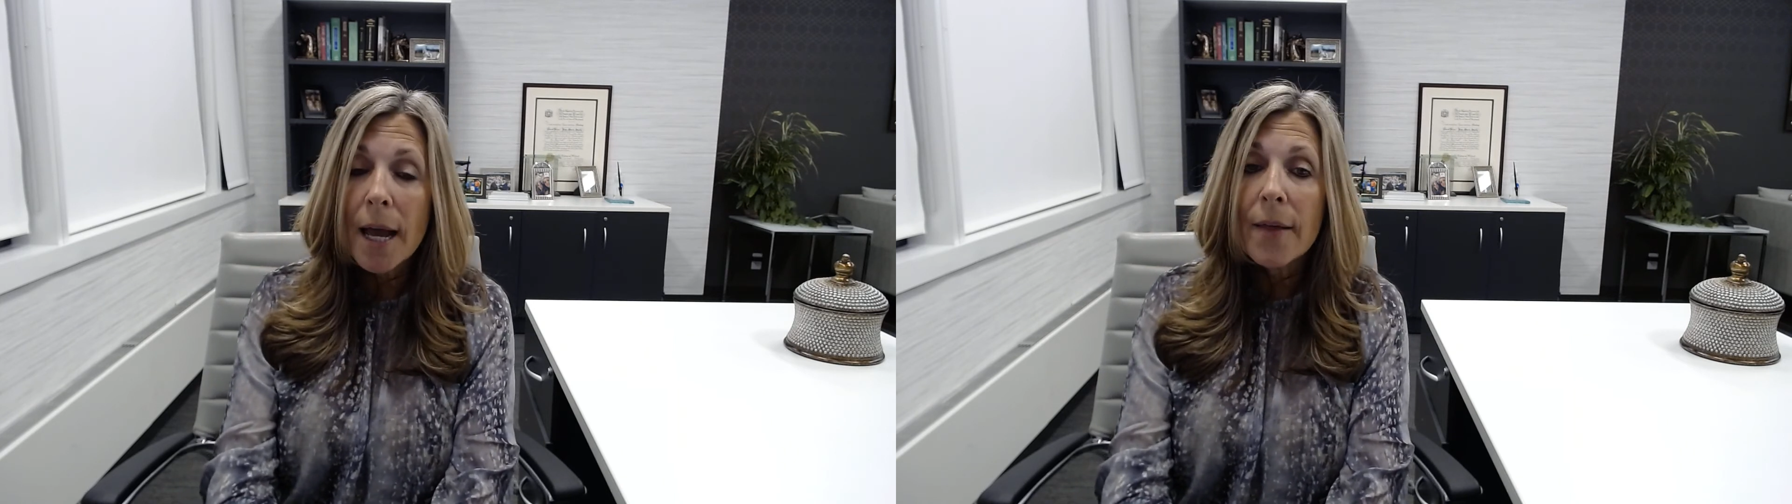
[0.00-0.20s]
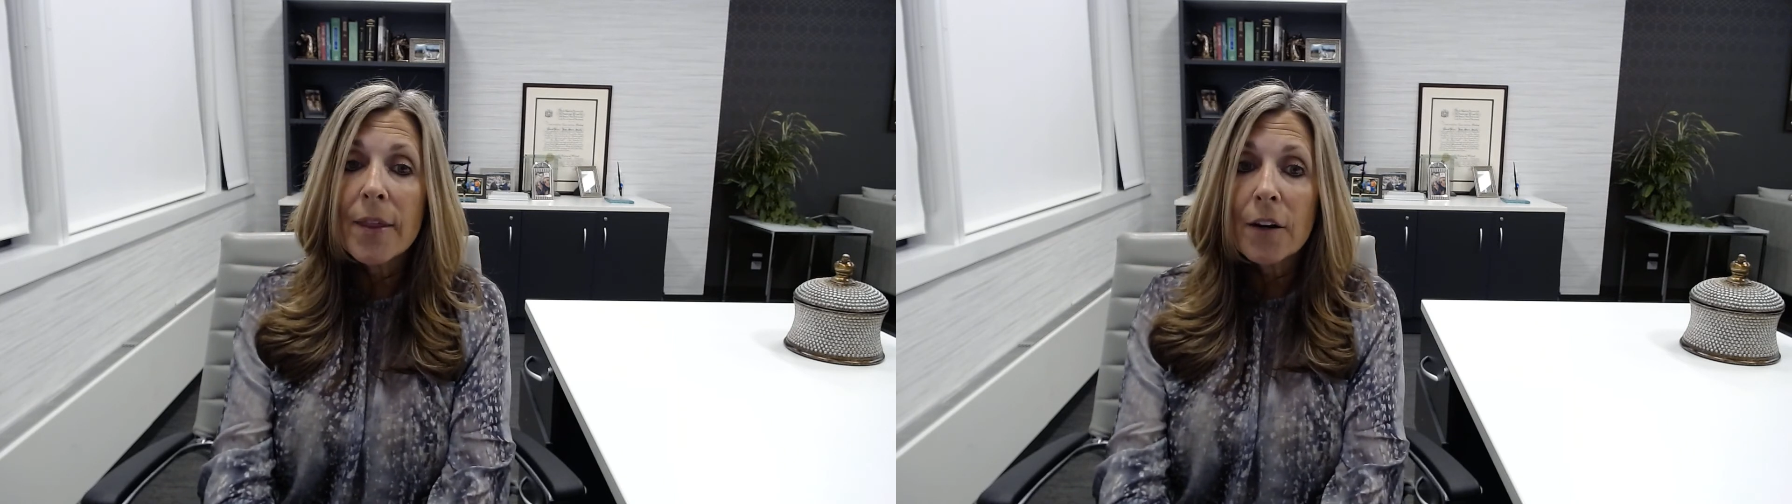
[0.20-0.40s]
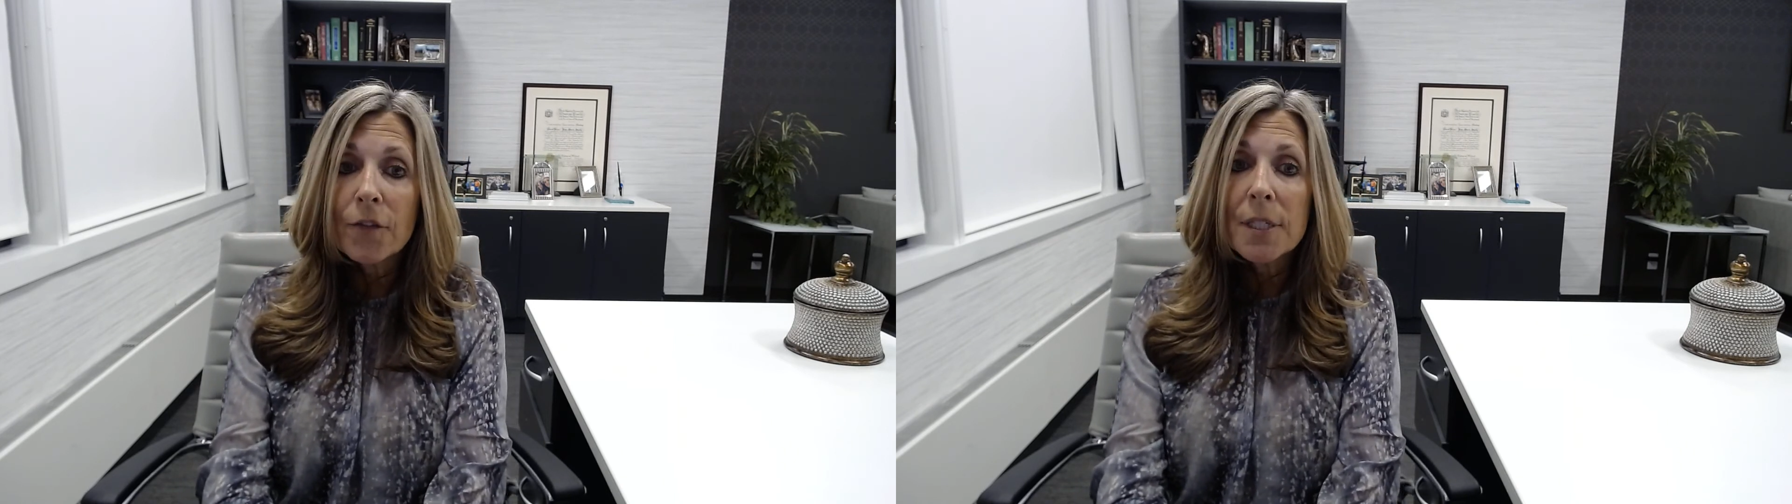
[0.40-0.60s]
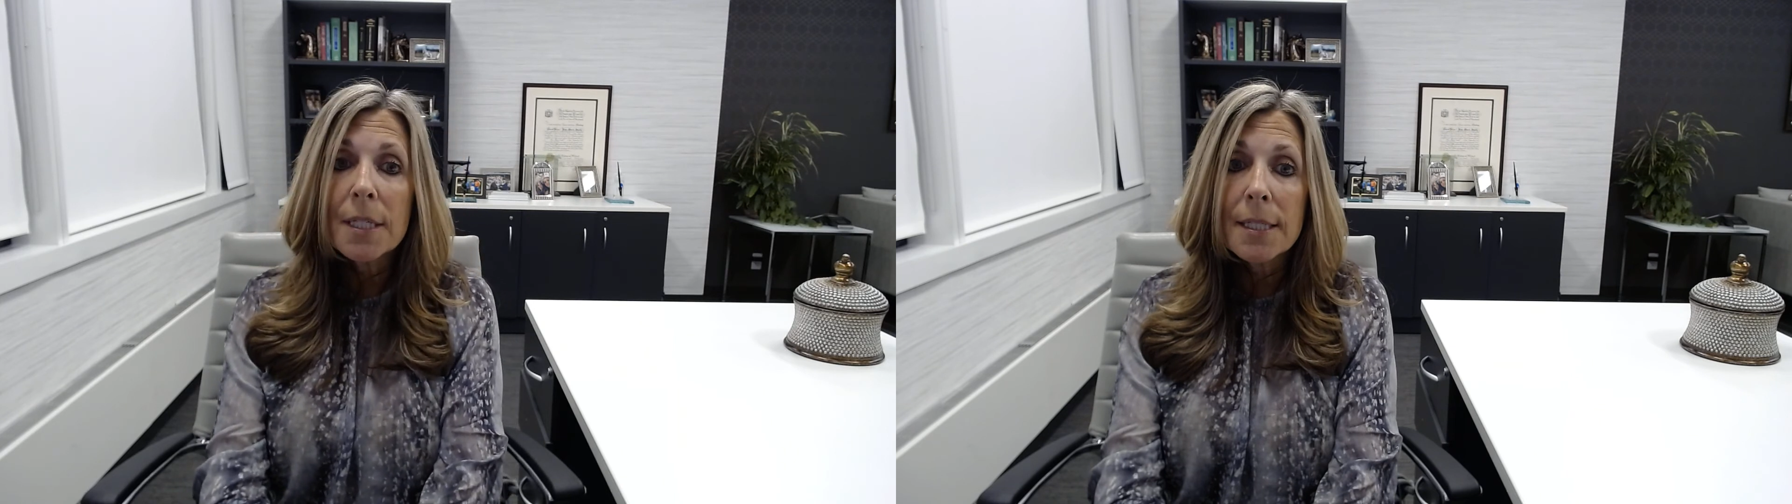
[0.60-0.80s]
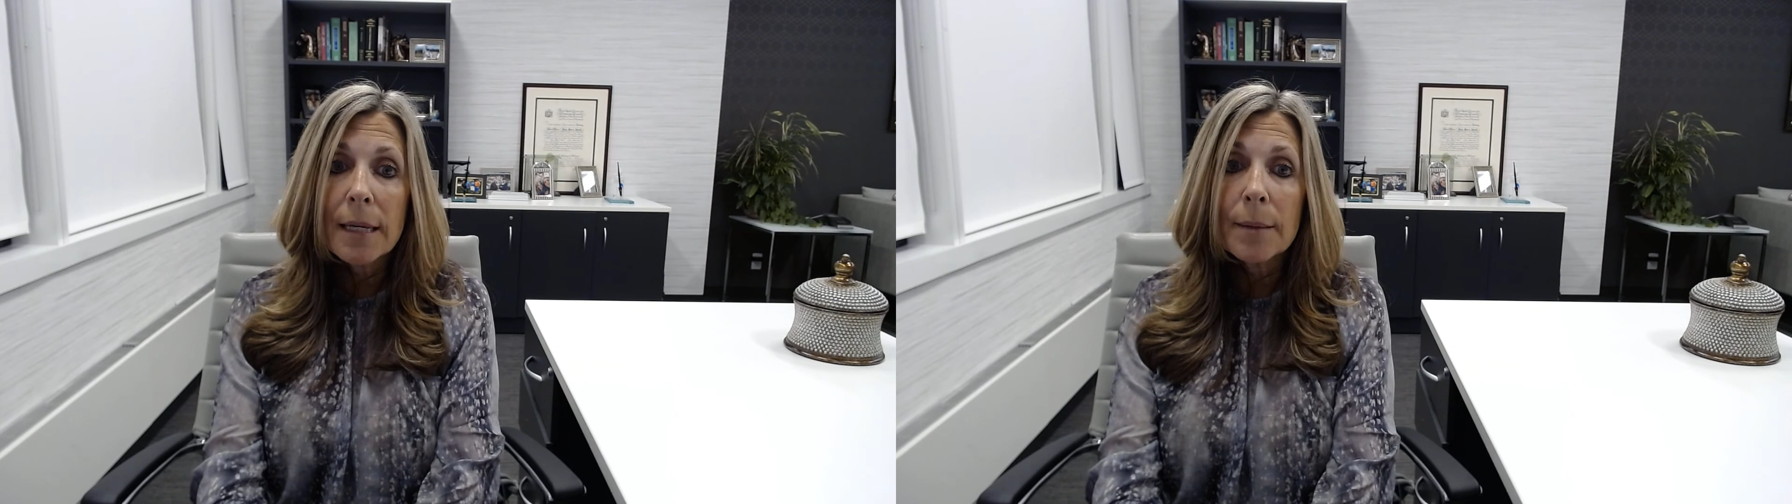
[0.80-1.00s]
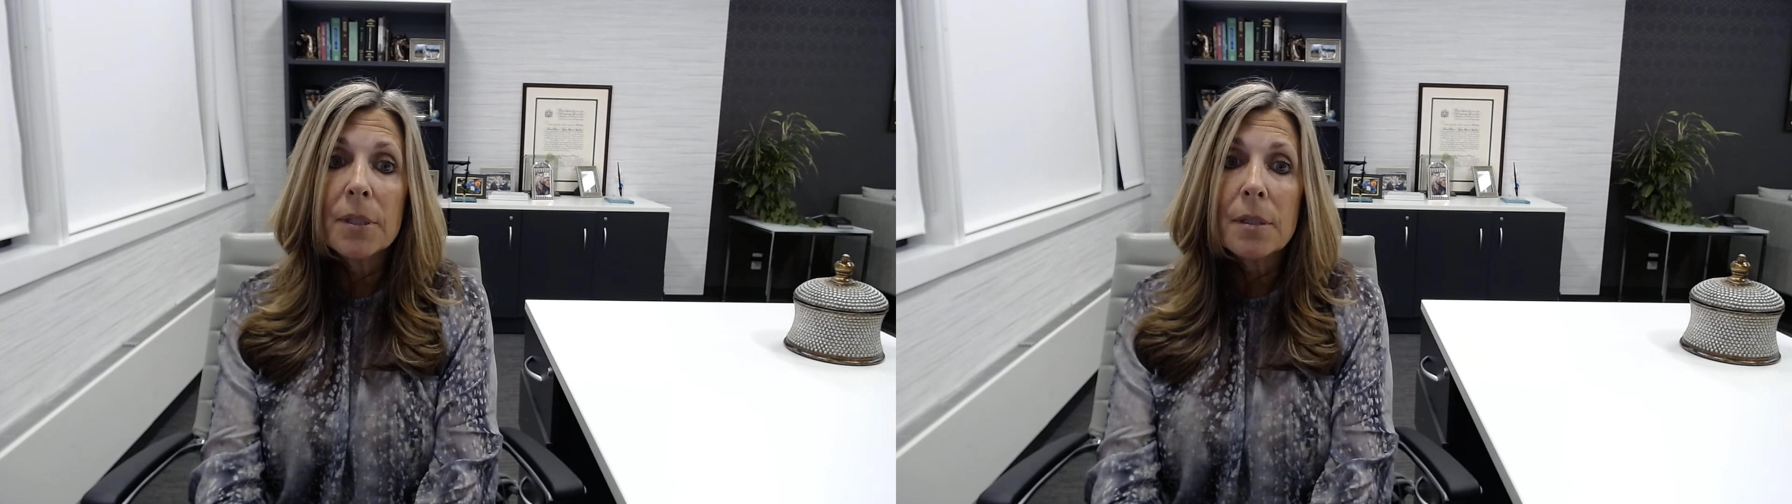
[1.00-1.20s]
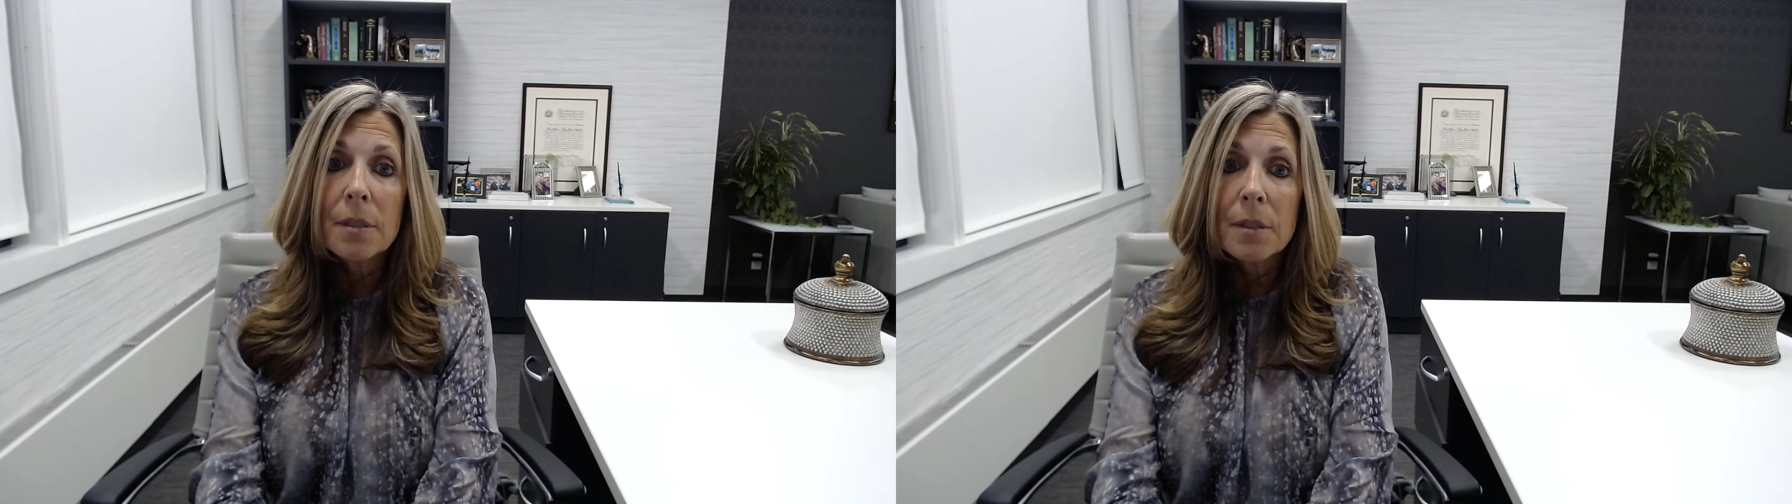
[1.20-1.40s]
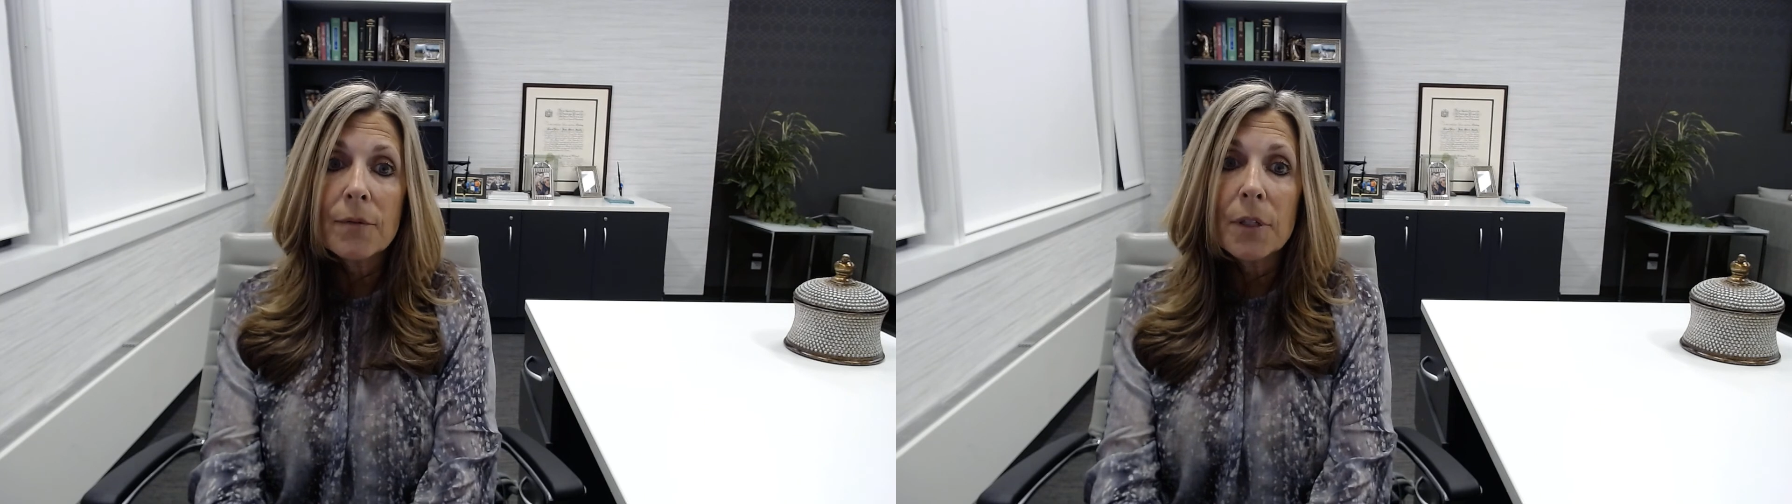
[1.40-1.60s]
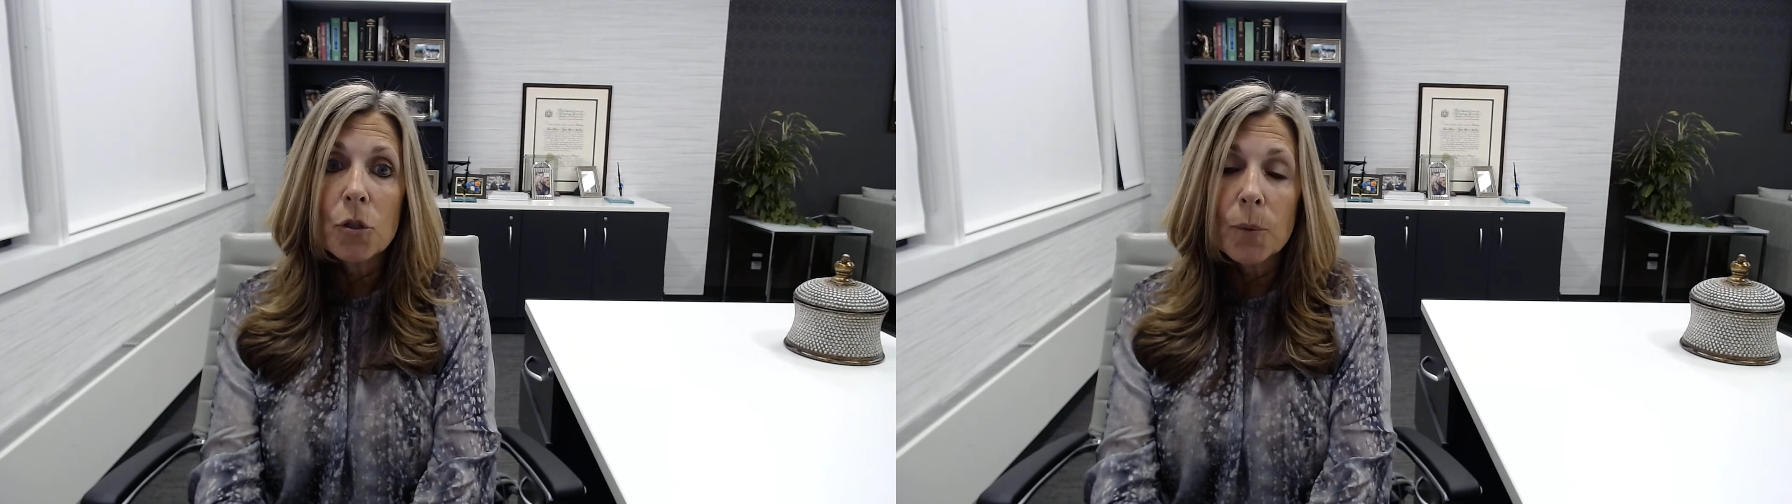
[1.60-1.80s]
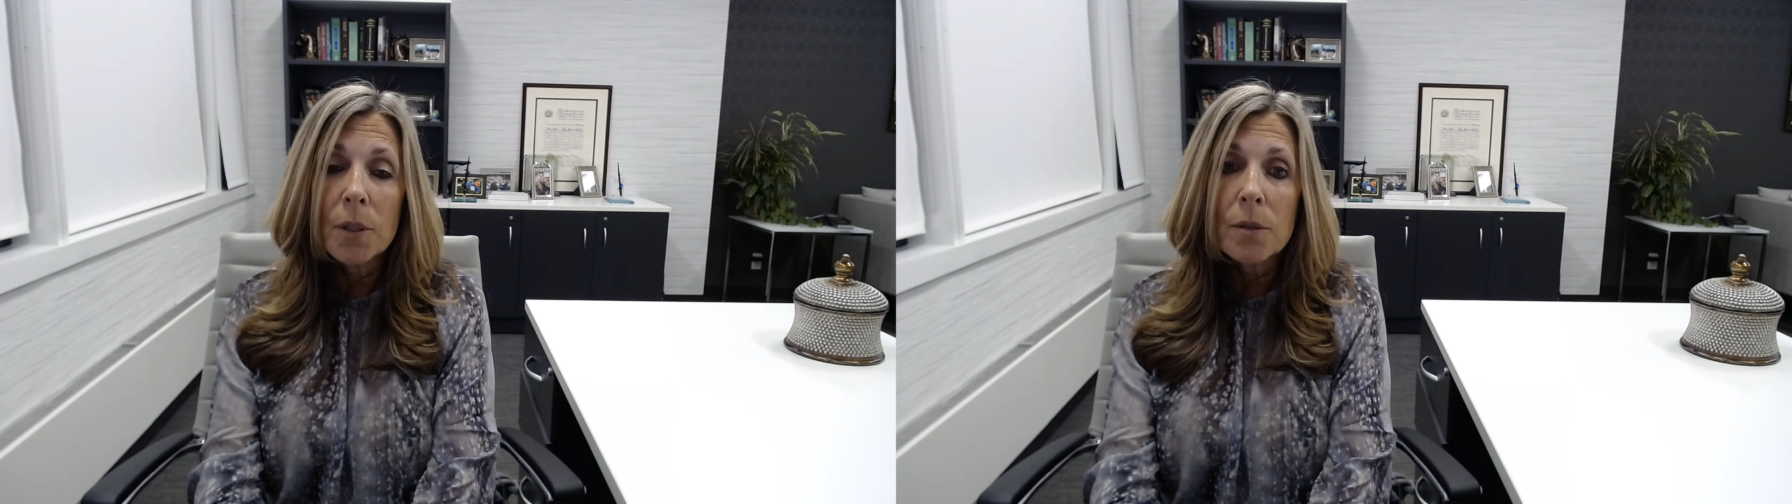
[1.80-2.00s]
and they're for disabled
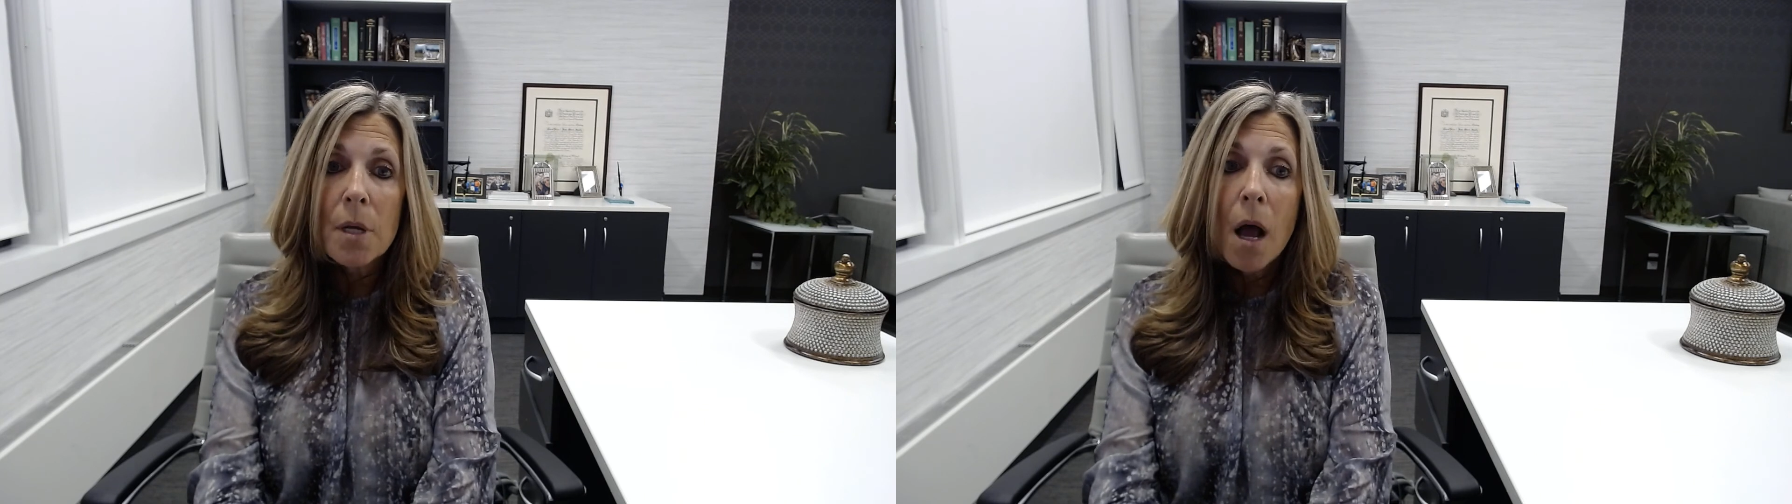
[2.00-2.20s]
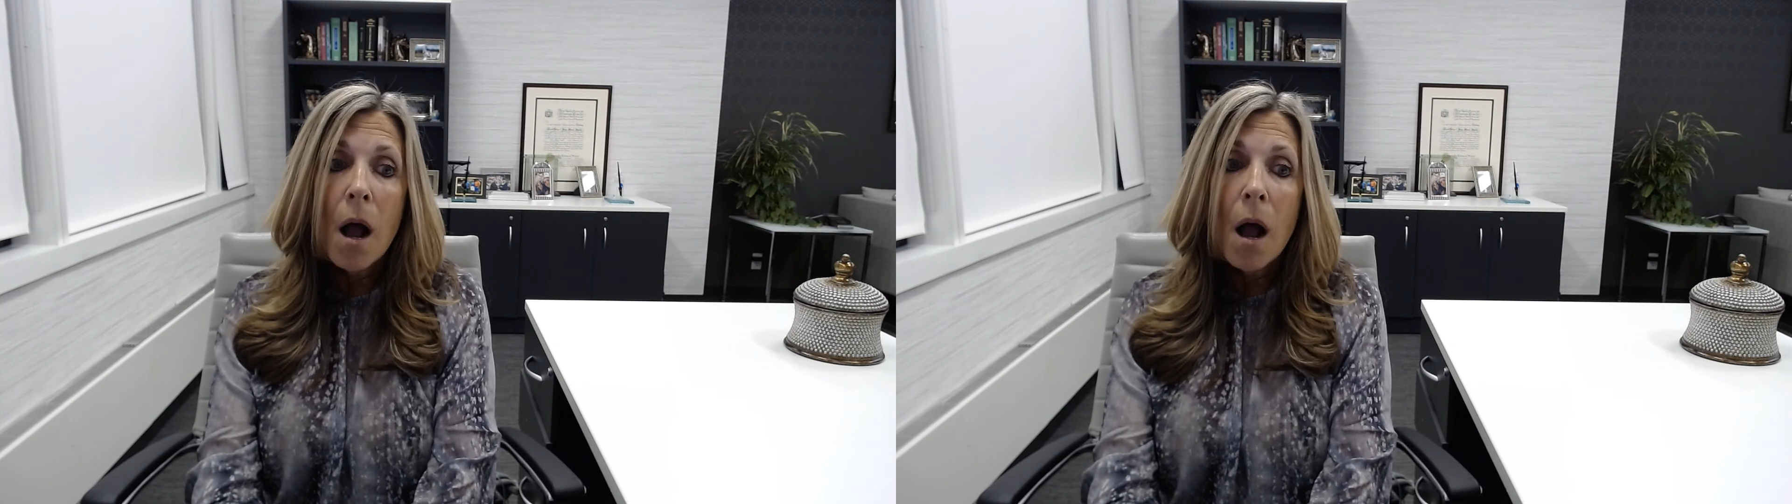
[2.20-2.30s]
individuals.